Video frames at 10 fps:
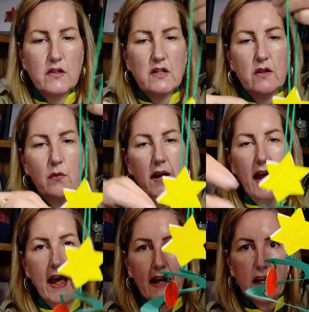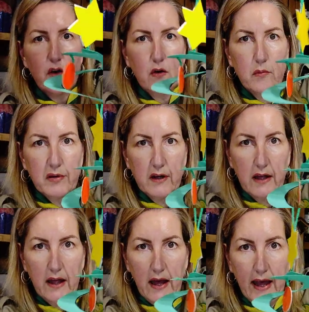so that when I hang it up,
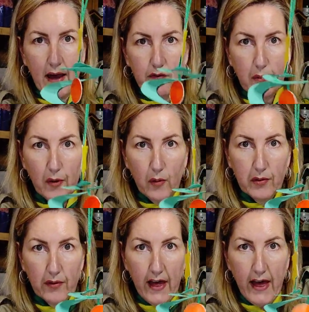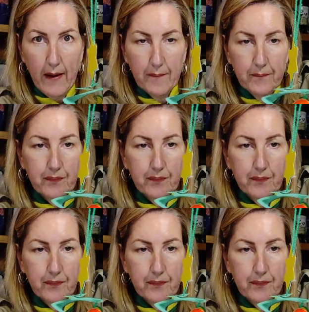I have a bauble there.